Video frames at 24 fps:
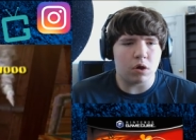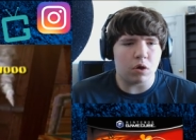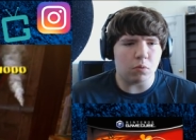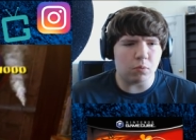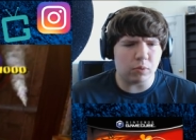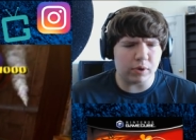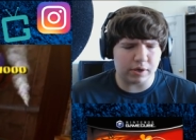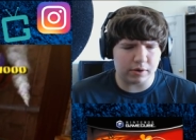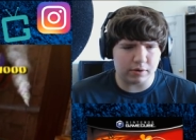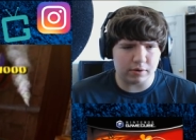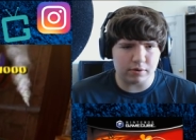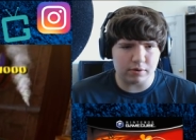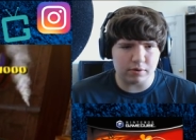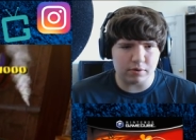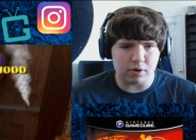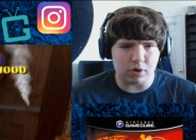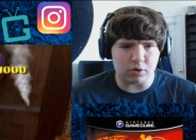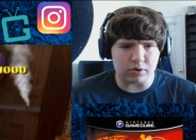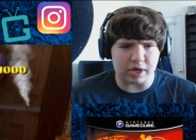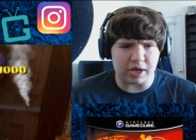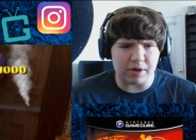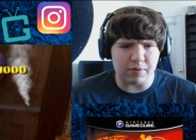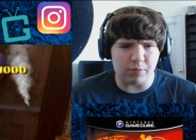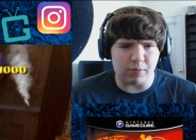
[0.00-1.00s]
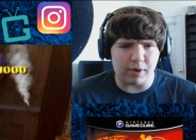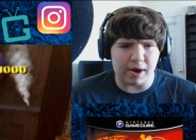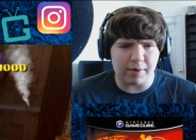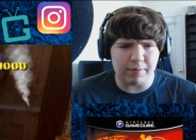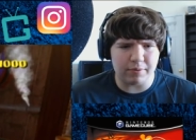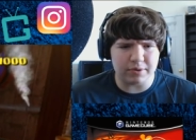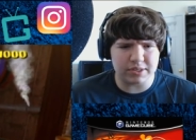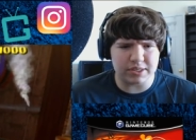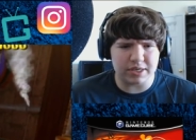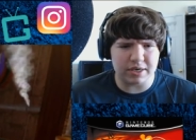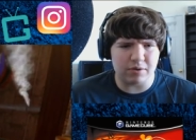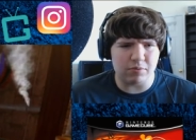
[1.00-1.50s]
Wait, okay, why
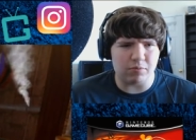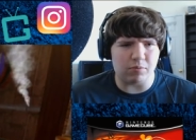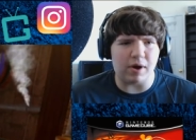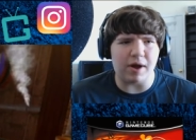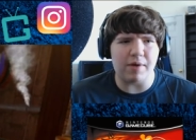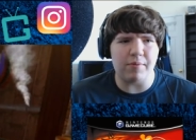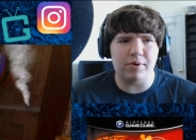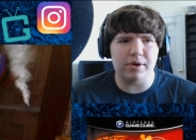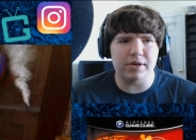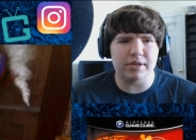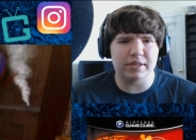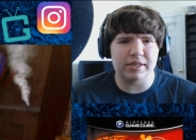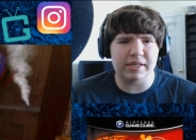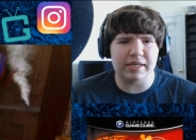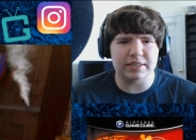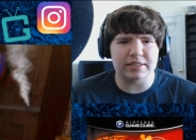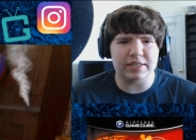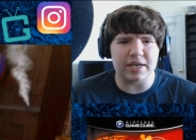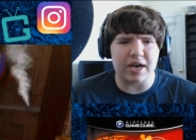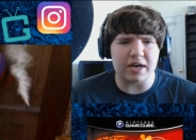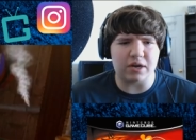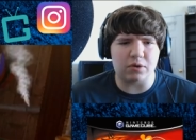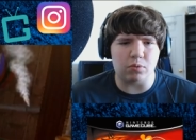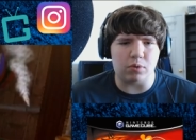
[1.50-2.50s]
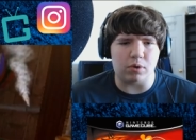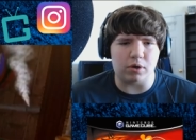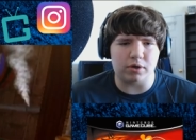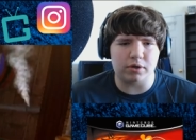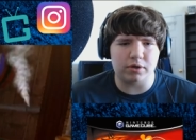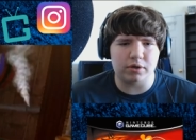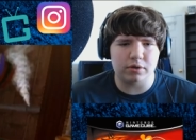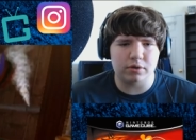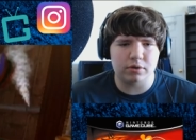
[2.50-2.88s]
wasn't, why wouldn't the attack work?